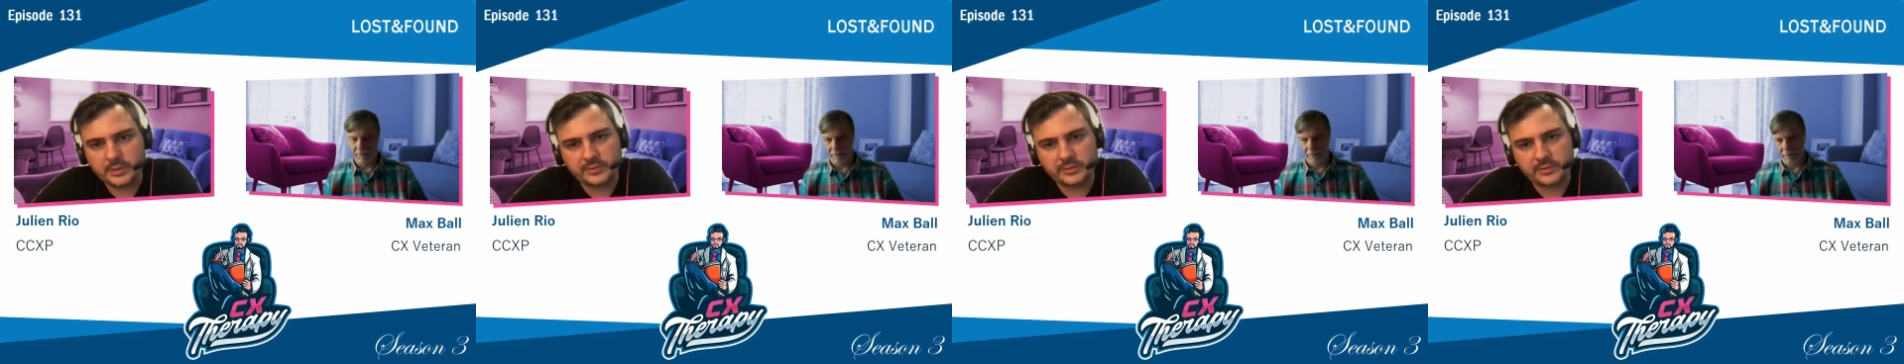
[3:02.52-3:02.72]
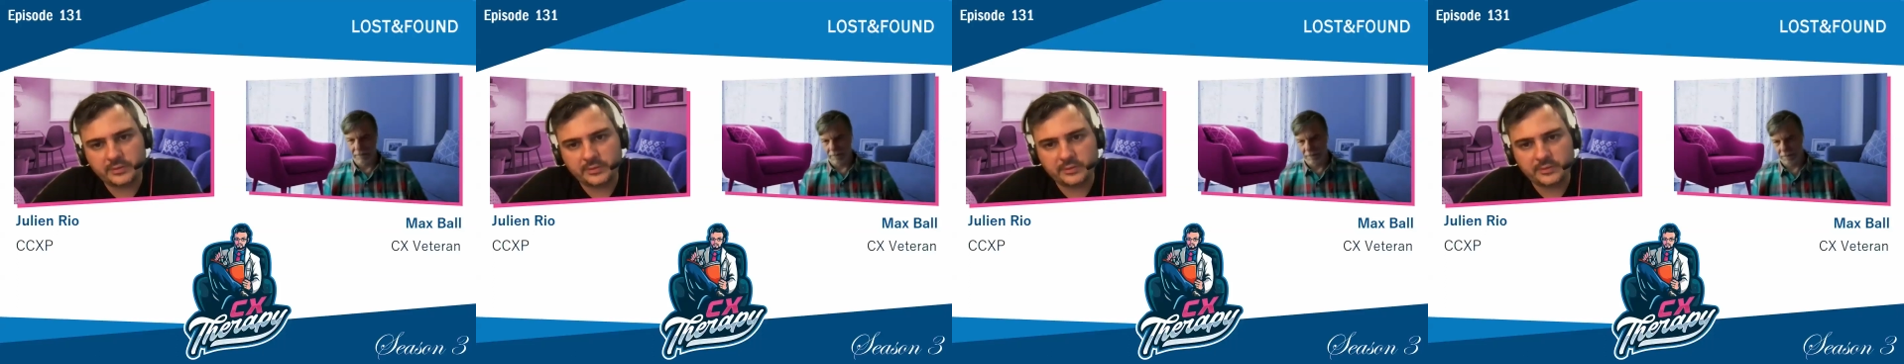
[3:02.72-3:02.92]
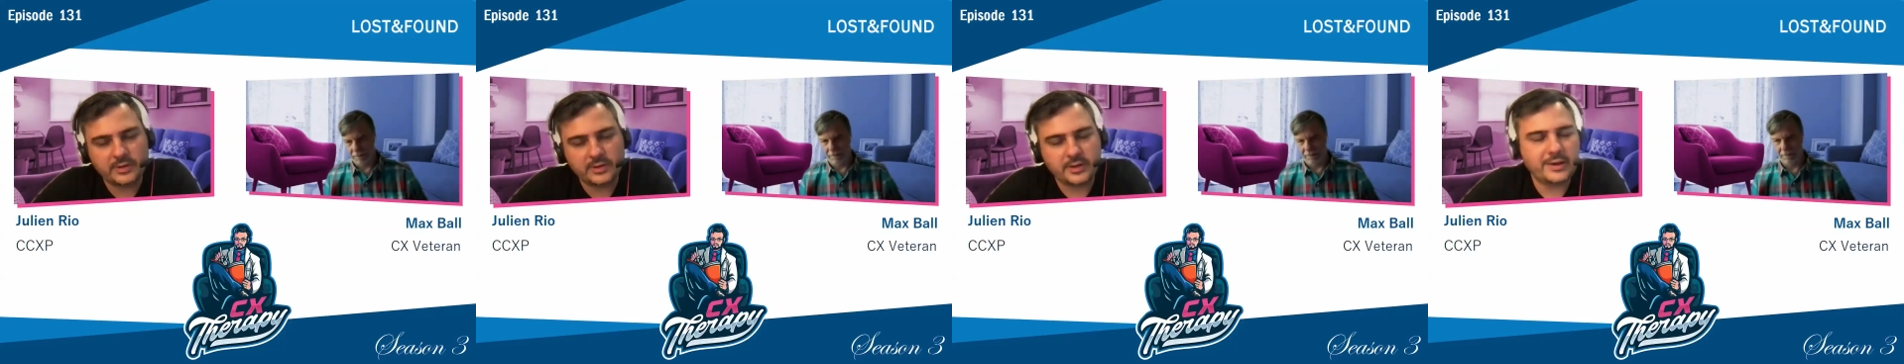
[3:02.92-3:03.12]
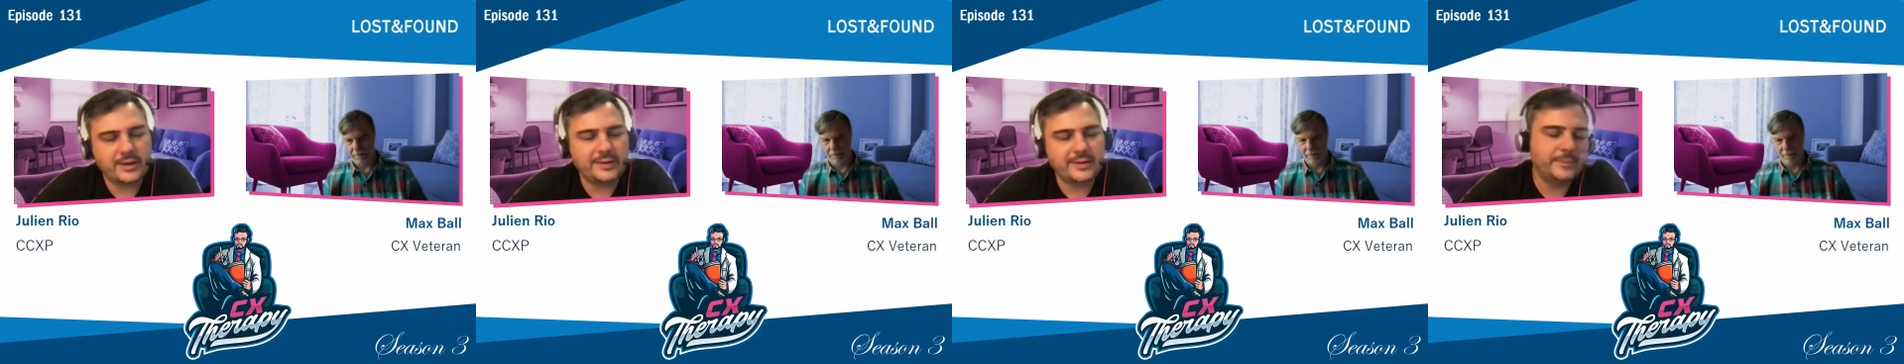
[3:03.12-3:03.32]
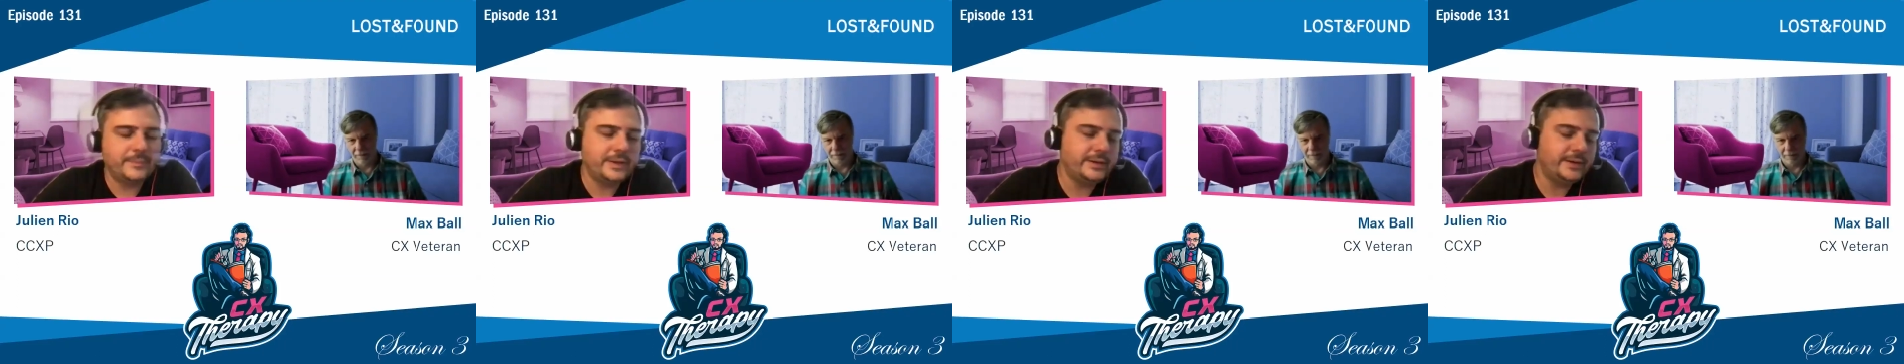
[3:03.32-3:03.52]
pieces to
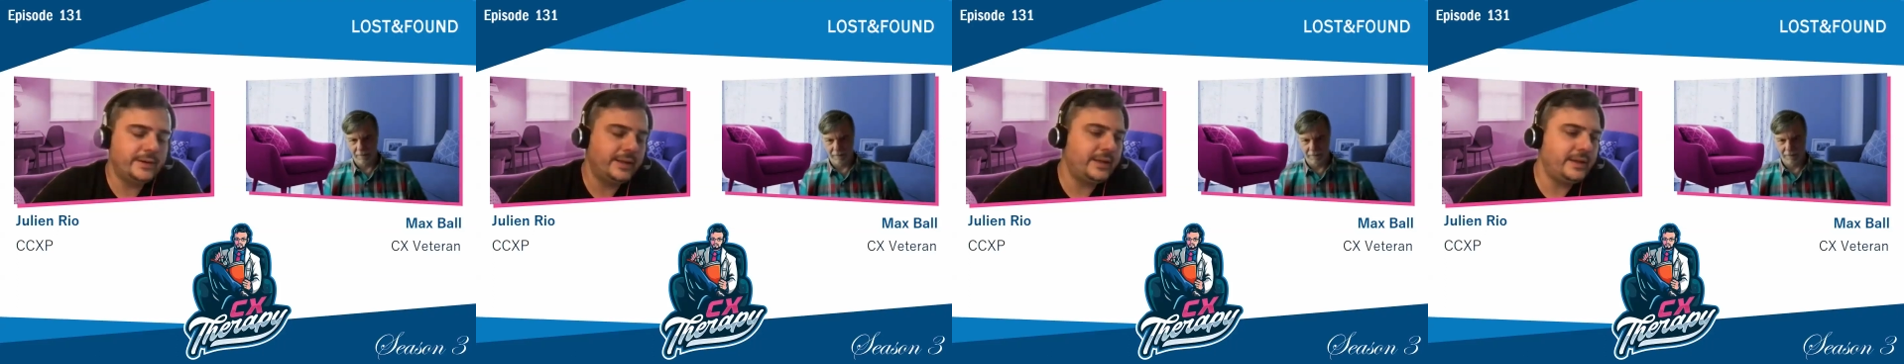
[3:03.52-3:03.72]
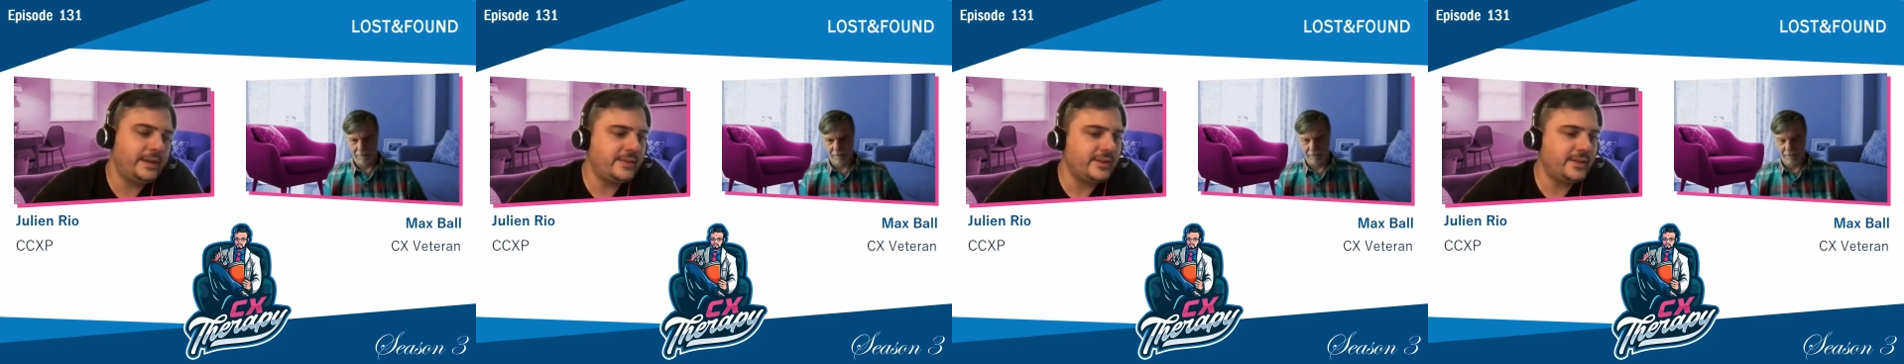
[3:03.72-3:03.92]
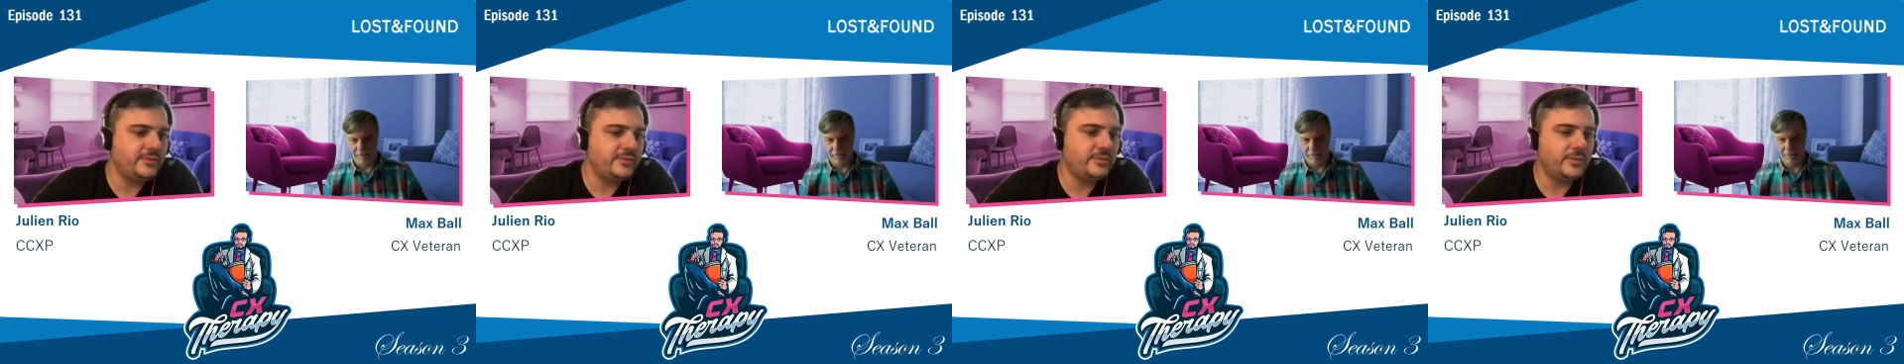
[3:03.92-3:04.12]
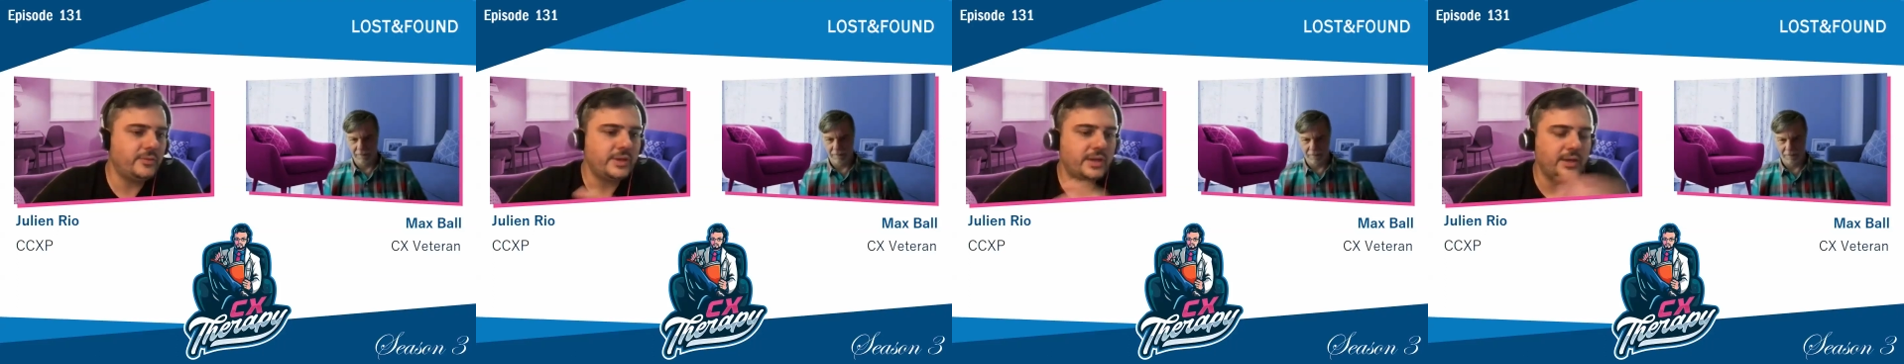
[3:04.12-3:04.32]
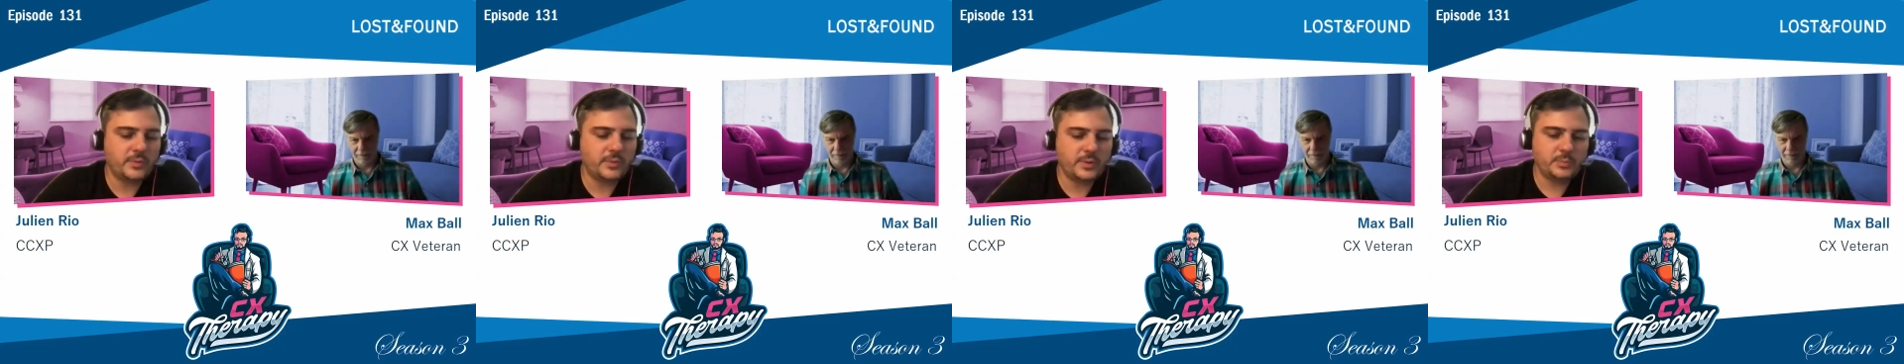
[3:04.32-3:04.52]
come. But hey, that's
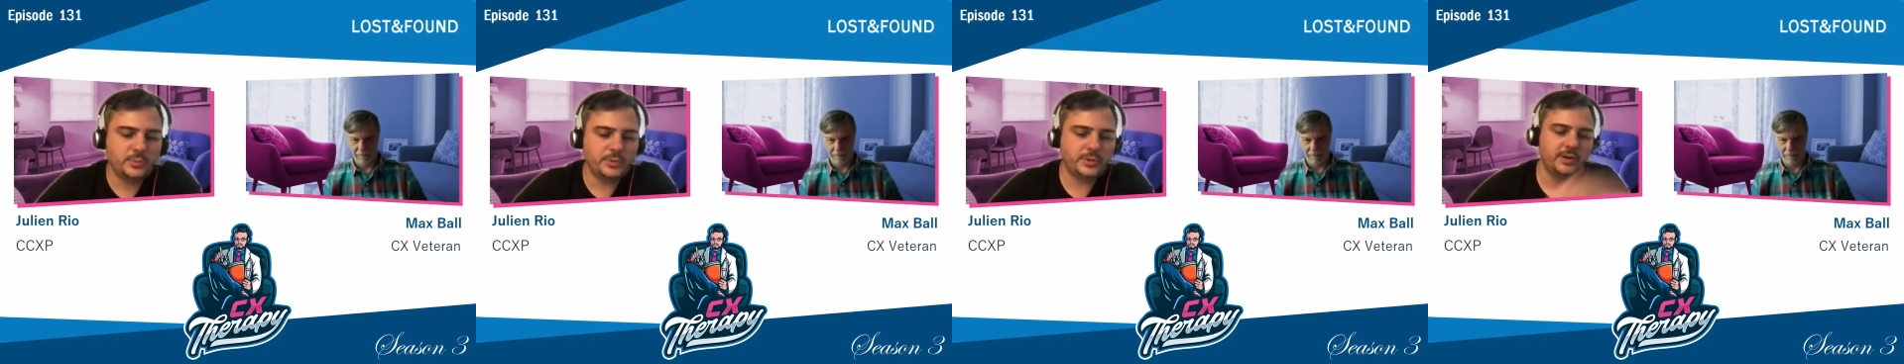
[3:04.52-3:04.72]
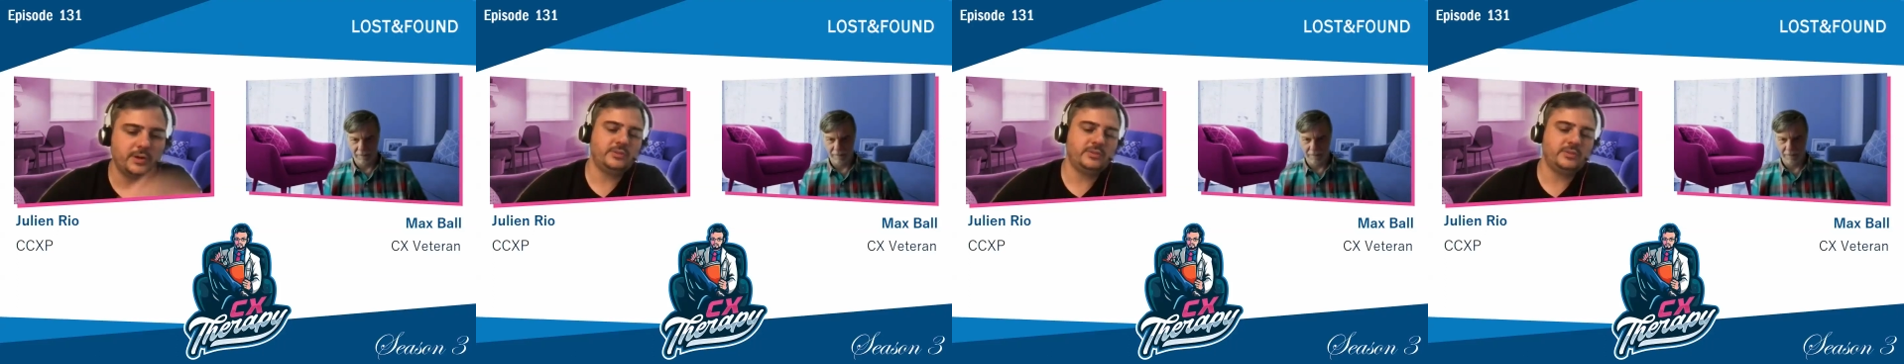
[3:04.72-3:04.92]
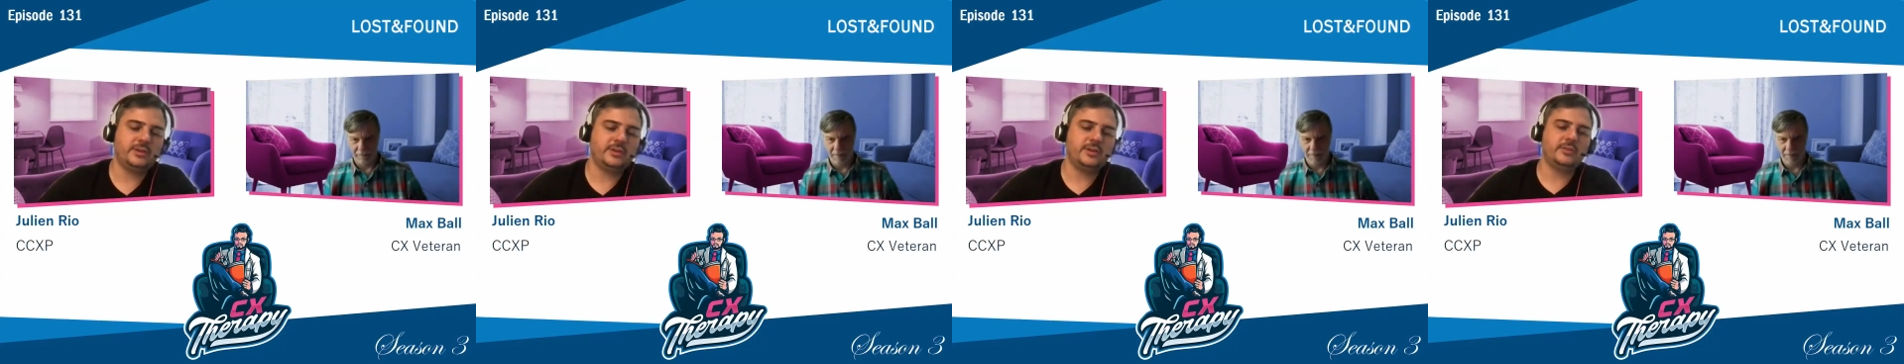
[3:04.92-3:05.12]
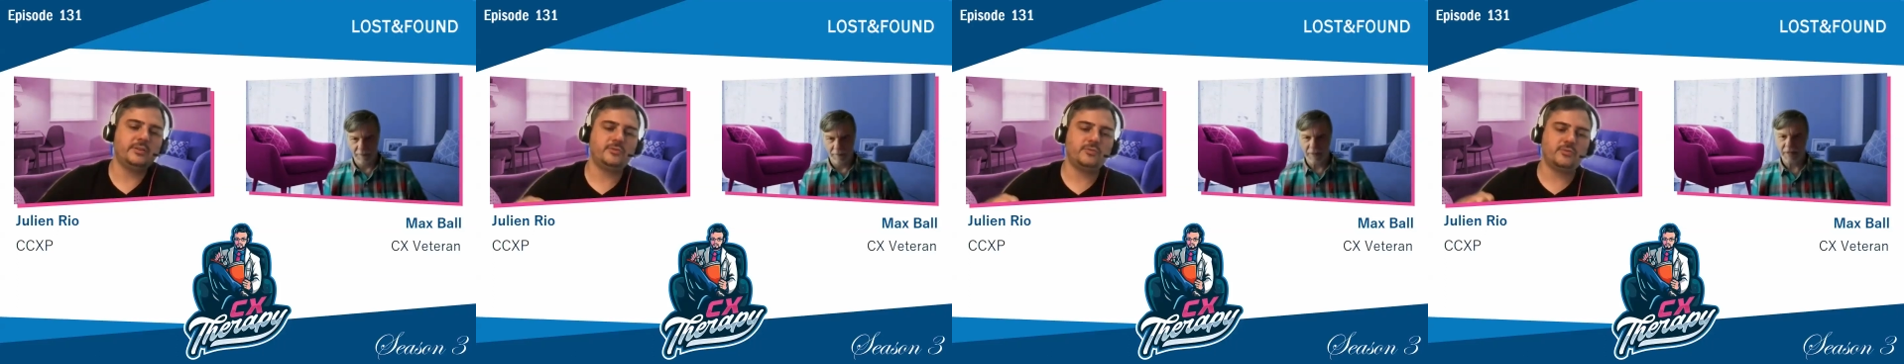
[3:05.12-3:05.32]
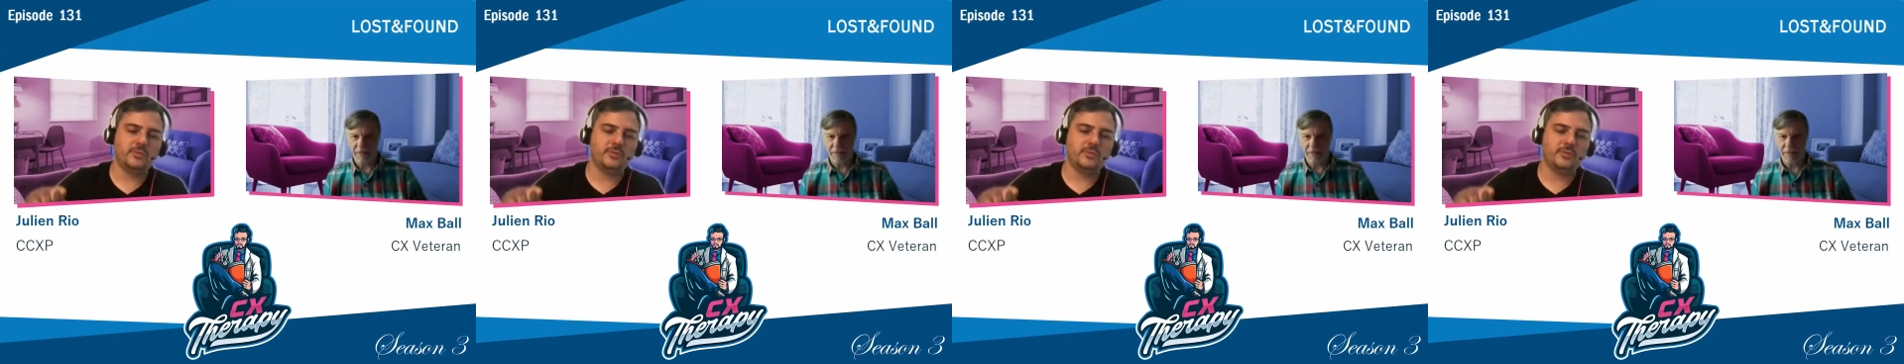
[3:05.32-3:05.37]
okay. We put everything on the